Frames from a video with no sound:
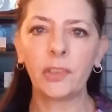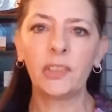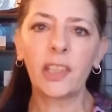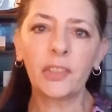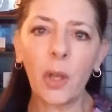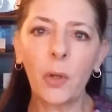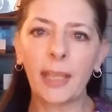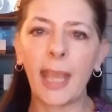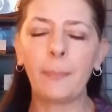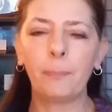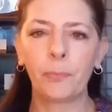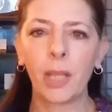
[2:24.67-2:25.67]
He says, "Okay,
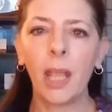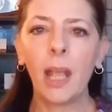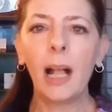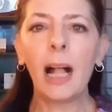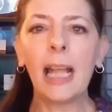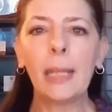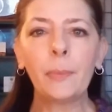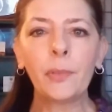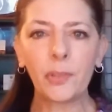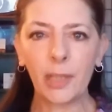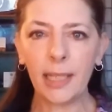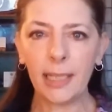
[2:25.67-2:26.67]
I'm
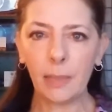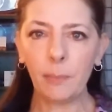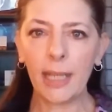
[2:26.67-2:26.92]
sitting in